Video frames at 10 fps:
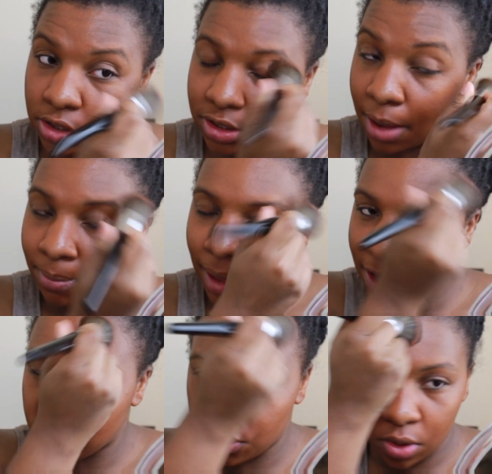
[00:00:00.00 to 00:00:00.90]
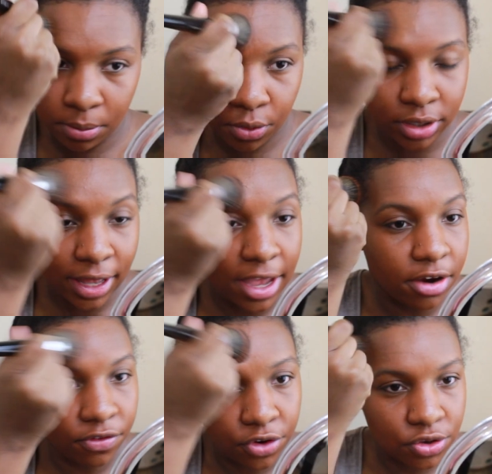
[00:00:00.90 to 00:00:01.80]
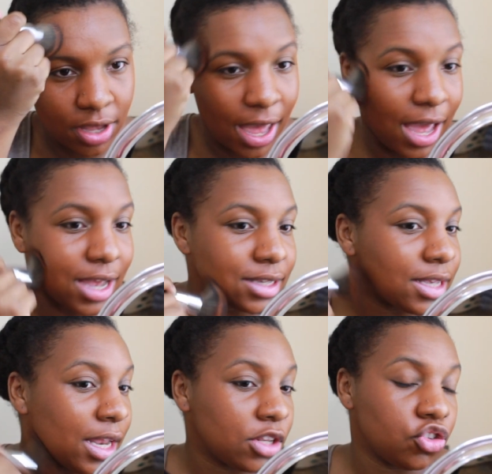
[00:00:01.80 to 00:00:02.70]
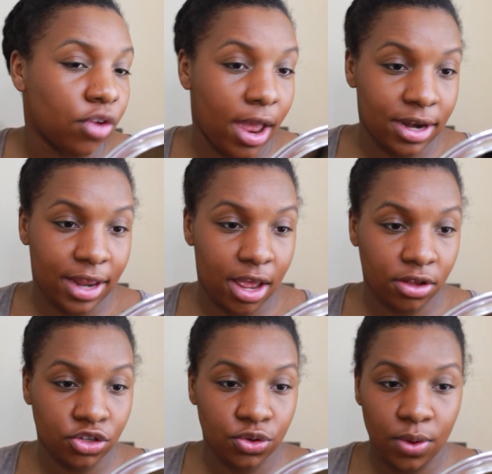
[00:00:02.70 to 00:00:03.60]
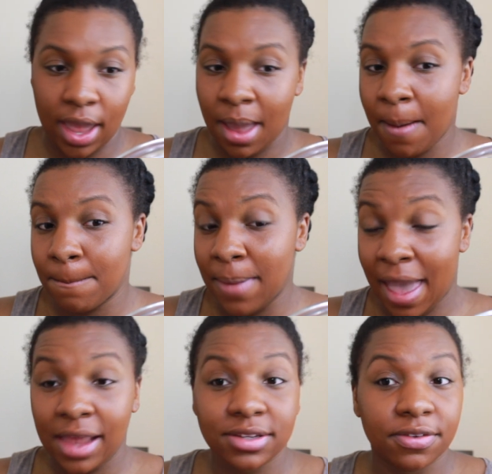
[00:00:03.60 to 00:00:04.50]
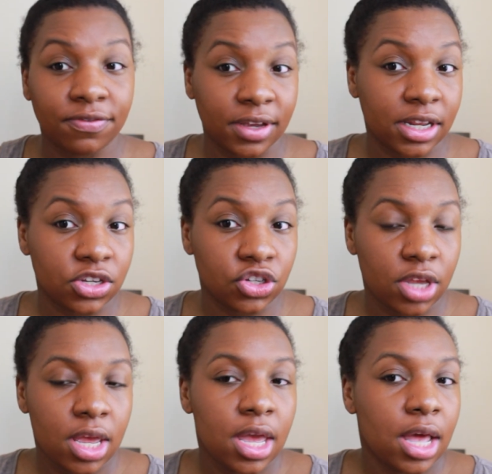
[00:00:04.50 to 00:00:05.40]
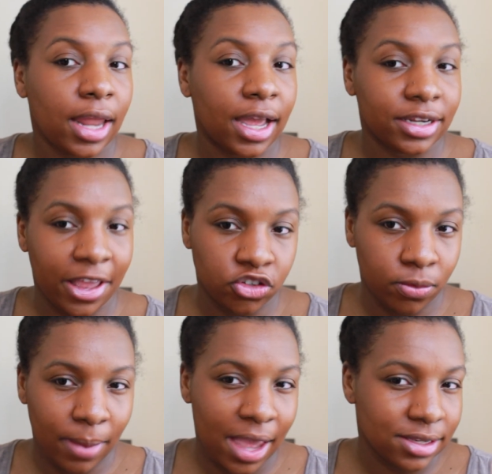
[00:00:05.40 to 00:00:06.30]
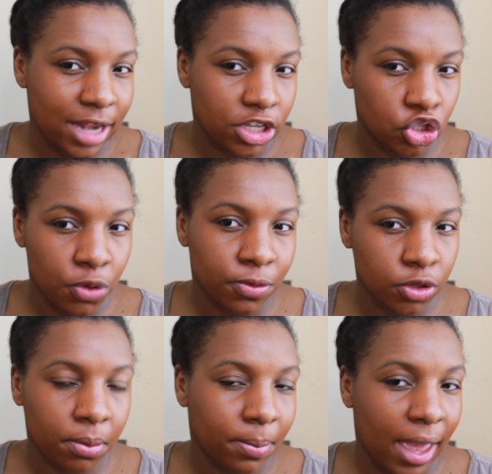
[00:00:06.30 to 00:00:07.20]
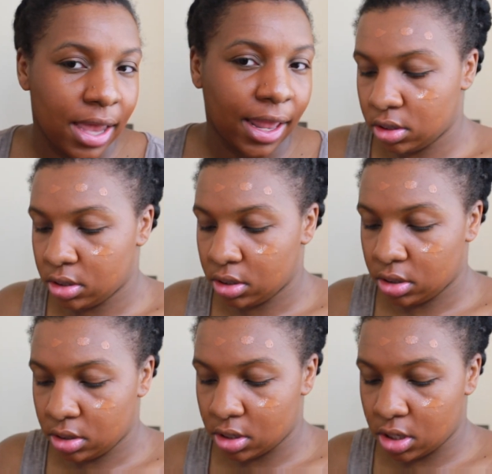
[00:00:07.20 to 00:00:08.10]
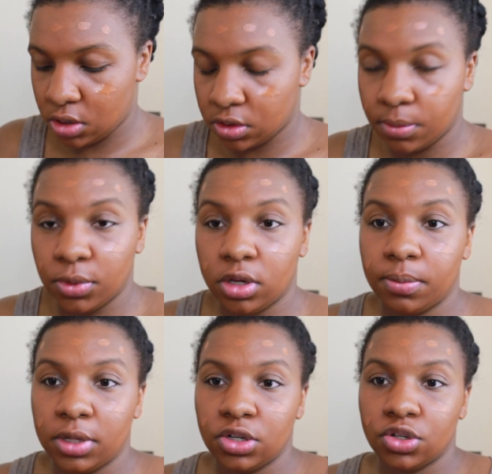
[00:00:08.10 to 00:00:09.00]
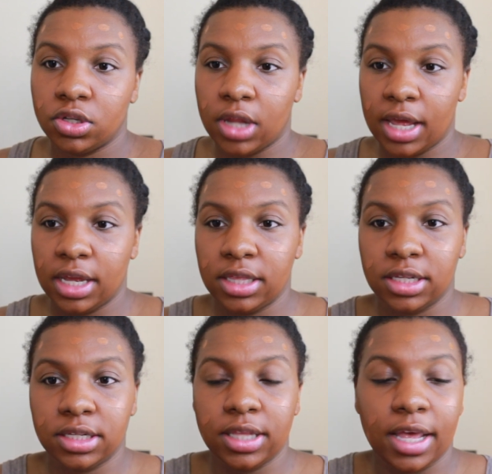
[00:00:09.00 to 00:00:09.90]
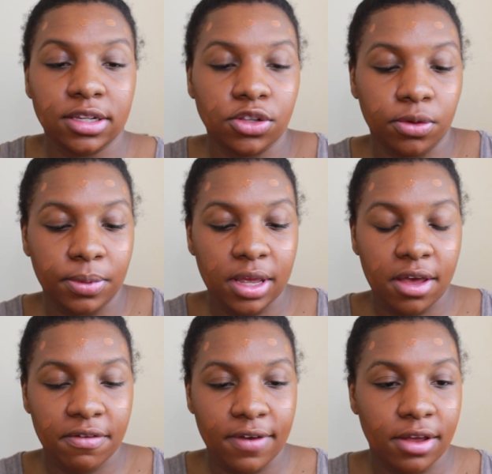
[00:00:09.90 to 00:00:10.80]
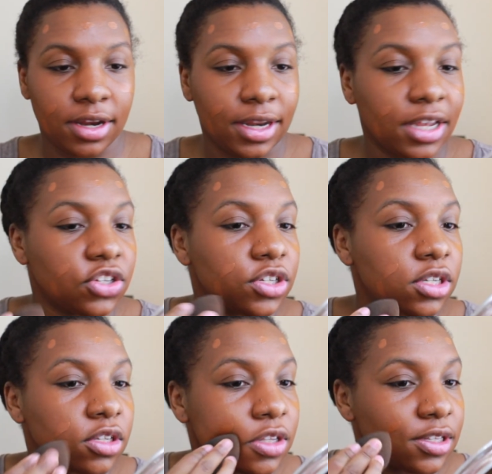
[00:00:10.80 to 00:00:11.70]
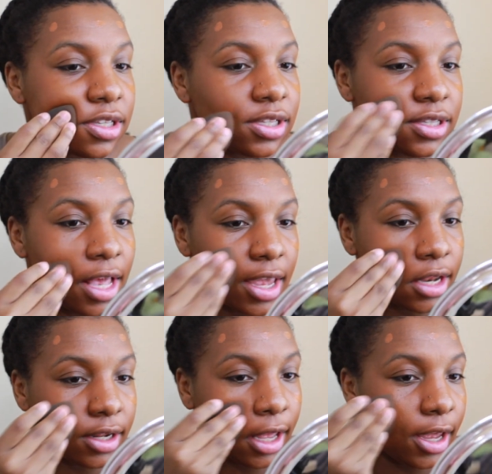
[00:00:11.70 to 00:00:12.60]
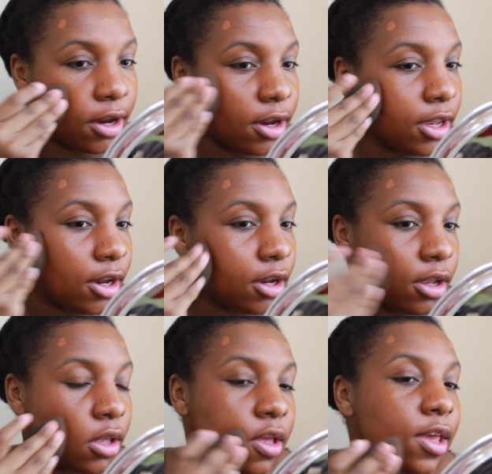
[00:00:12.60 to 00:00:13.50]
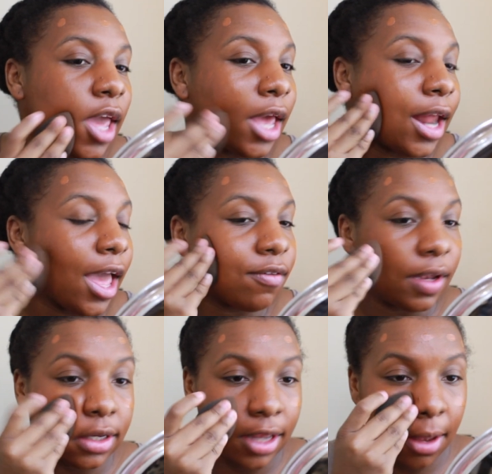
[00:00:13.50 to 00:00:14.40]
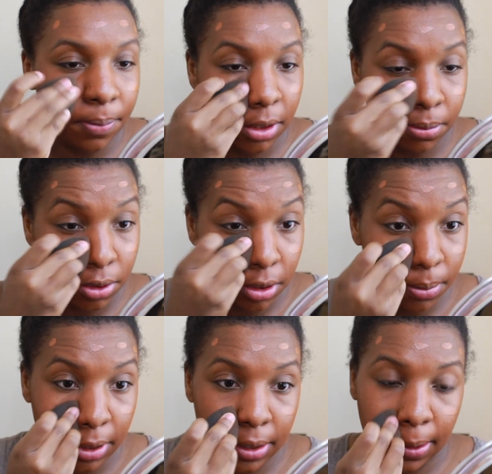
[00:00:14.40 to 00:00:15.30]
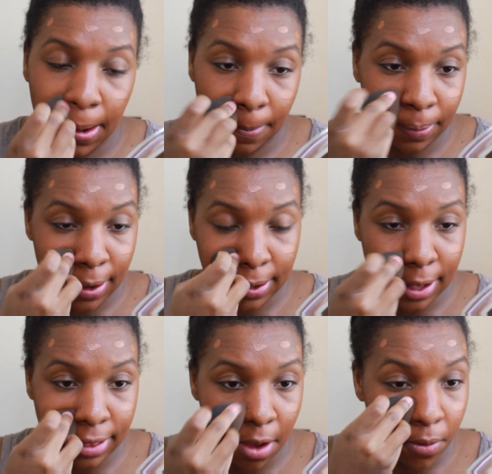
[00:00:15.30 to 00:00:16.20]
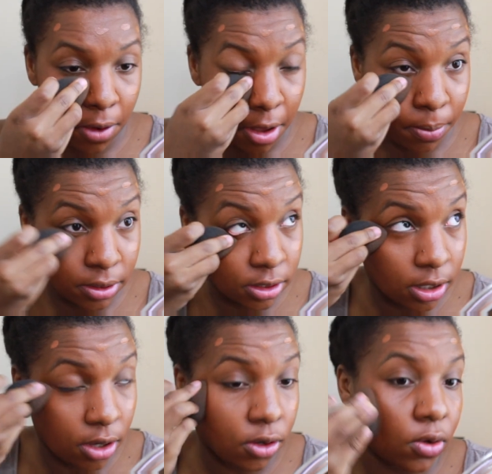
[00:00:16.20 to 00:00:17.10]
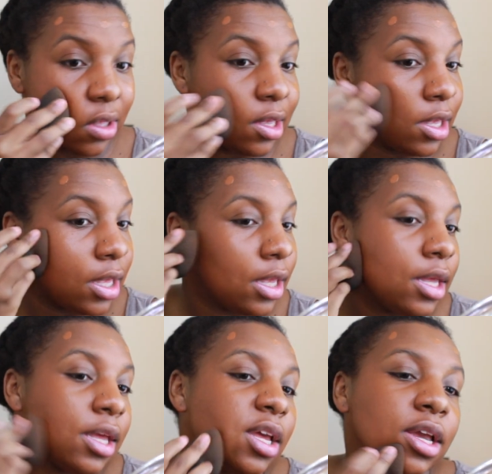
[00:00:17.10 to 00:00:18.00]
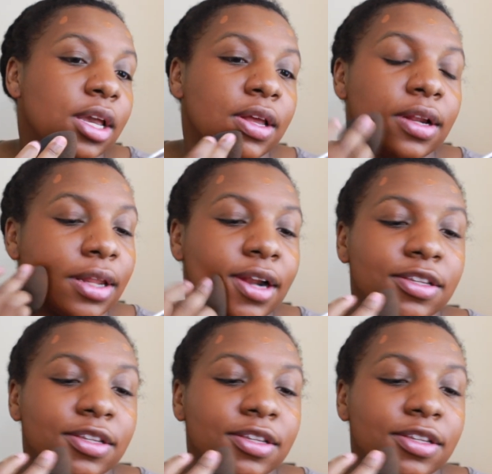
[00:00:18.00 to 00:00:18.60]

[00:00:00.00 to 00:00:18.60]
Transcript: so I might do one more layer for you guys. It is drying down to a matte finish, like a natural matte. It's not super matte. I'm gonna use a beauty blender to lock in this last little bit of foundation. So this is the second layer here, and I have a dampened beauty blender. I'm thinking that that will help it to go in a lot